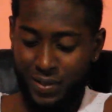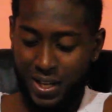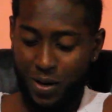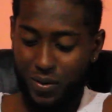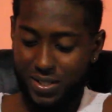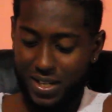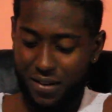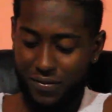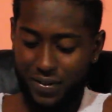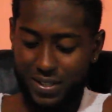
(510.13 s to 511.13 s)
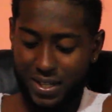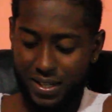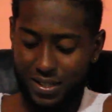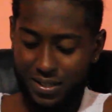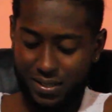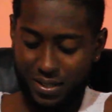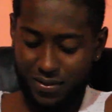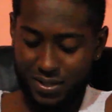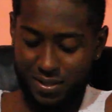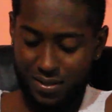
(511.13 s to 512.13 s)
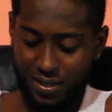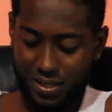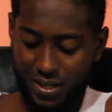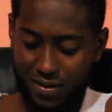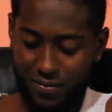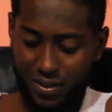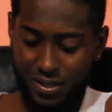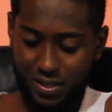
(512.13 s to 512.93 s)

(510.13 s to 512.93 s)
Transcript: And I wasn't that fat either, like I wasn't looking that fat